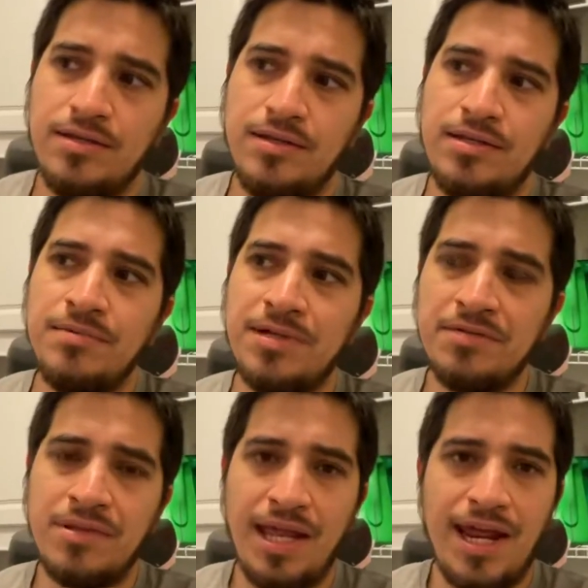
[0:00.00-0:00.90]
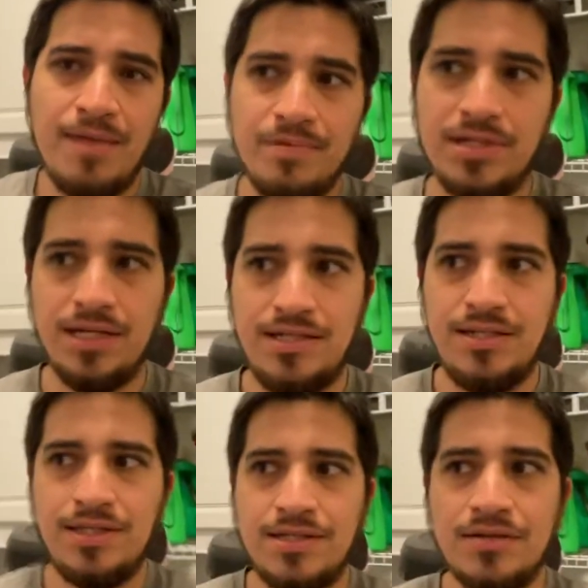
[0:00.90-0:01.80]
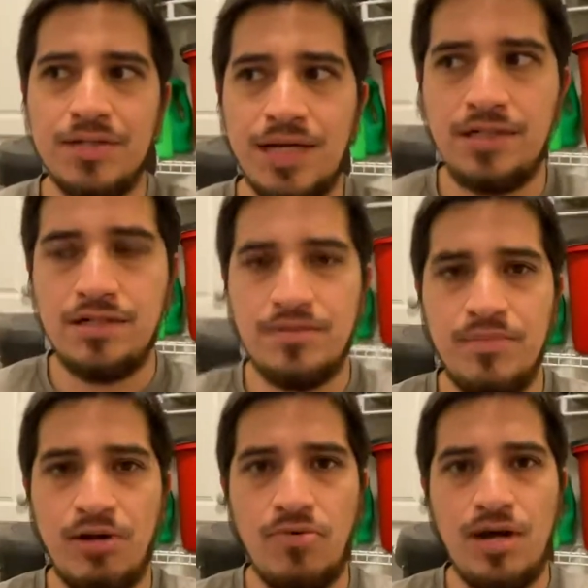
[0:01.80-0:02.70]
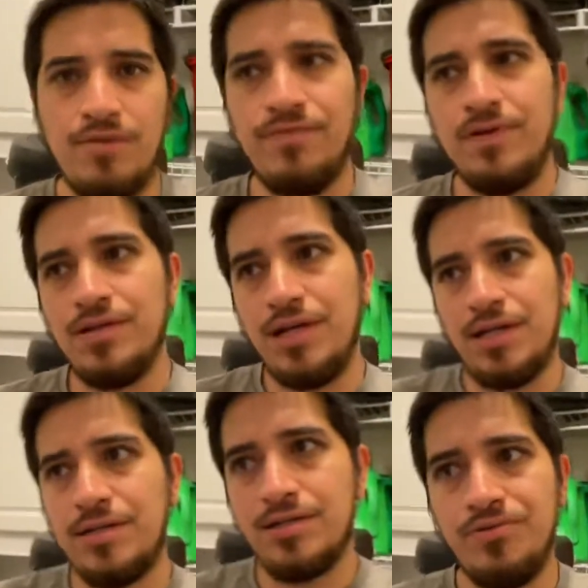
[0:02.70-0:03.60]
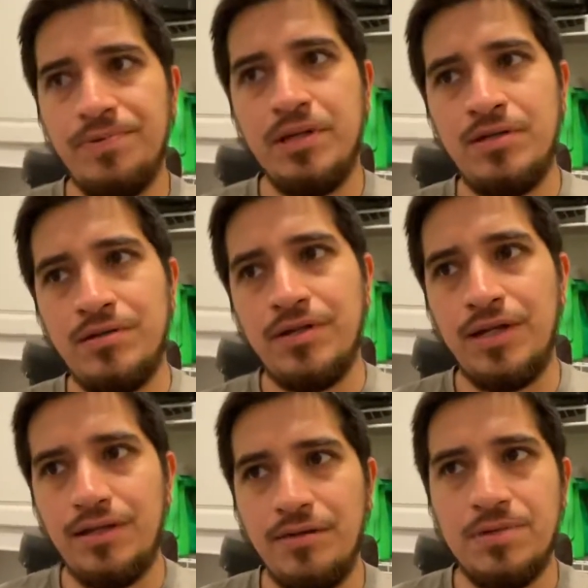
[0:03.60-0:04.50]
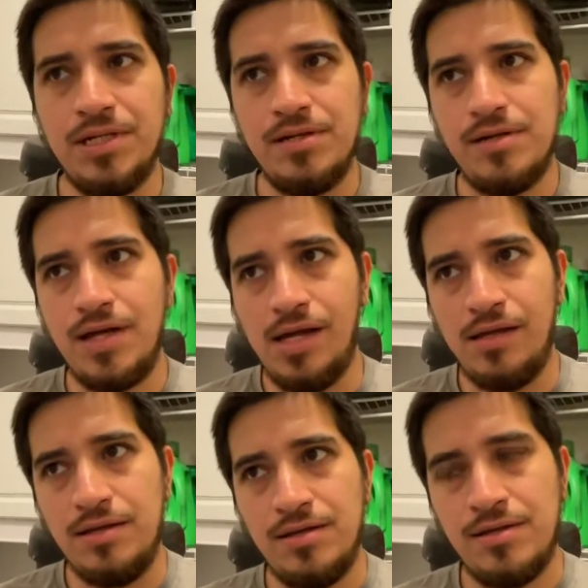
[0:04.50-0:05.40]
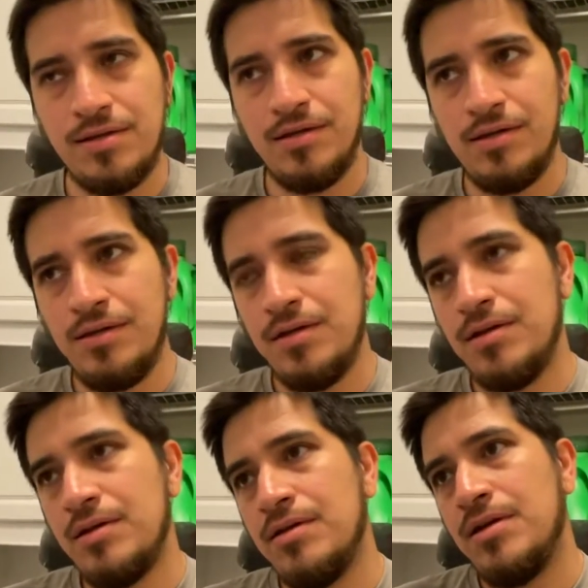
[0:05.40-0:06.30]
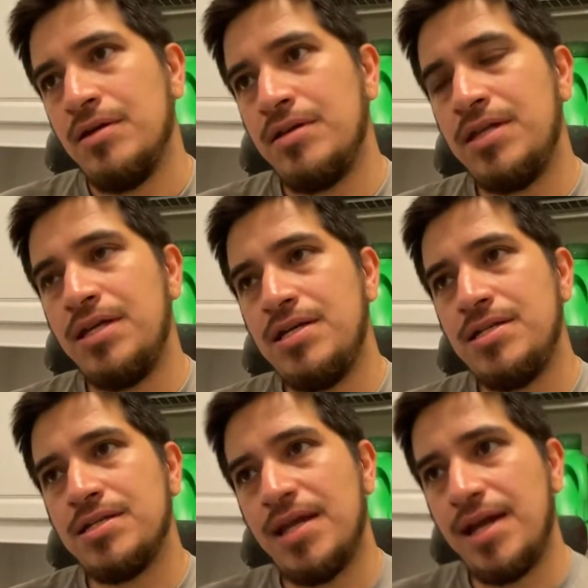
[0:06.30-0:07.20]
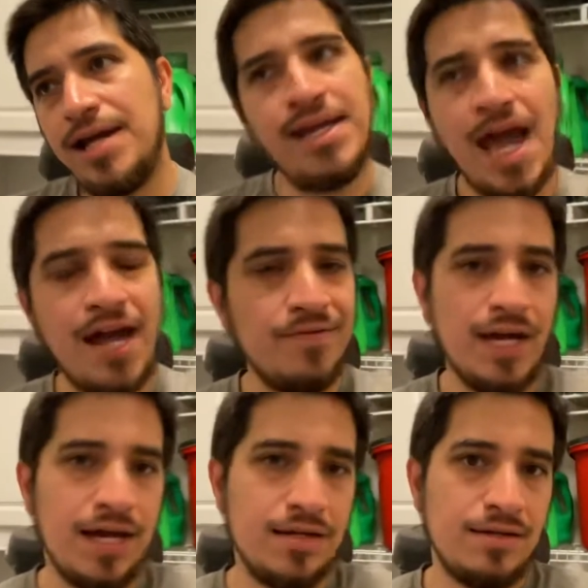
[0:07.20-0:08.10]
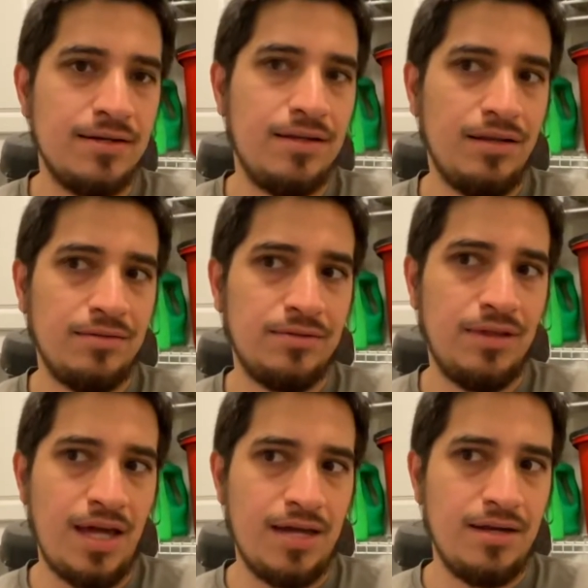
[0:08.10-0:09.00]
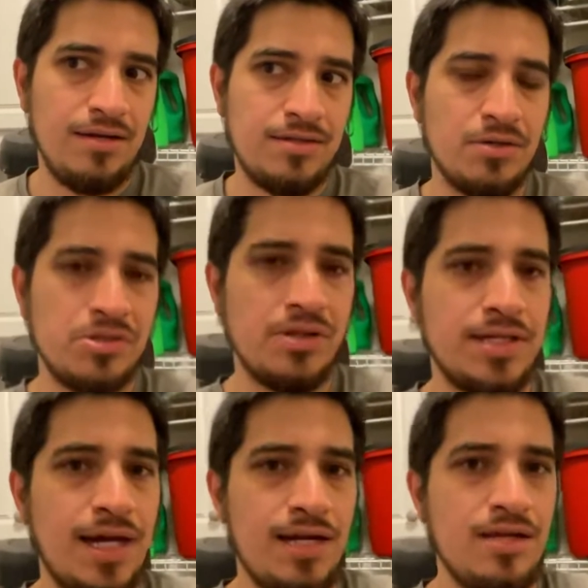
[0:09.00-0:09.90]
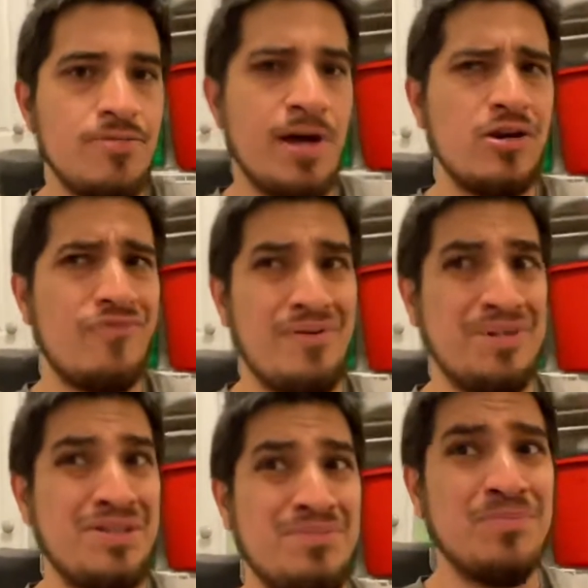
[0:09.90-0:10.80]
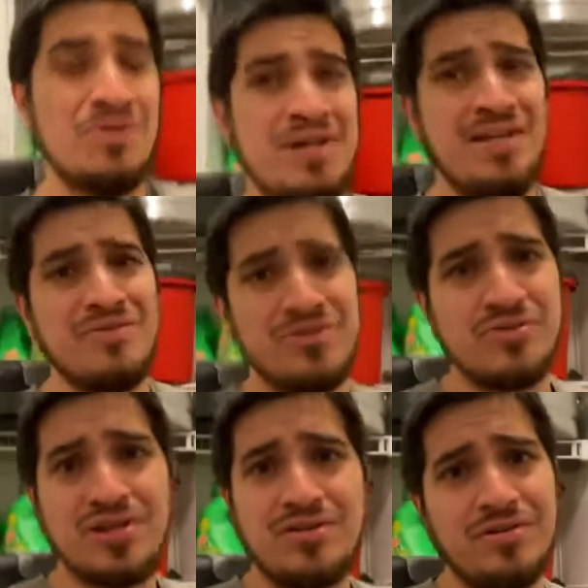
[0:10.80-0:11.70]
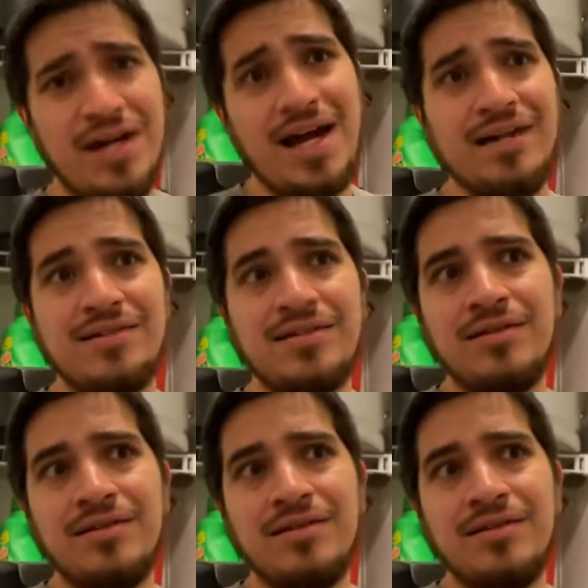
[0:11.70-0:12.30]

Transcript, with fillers: sometimes when that happens, I start texting my wife like stupid, like dumb shit. And the thing is, is that I have that that social anxiety no matter if I'm smoking or drunk or not.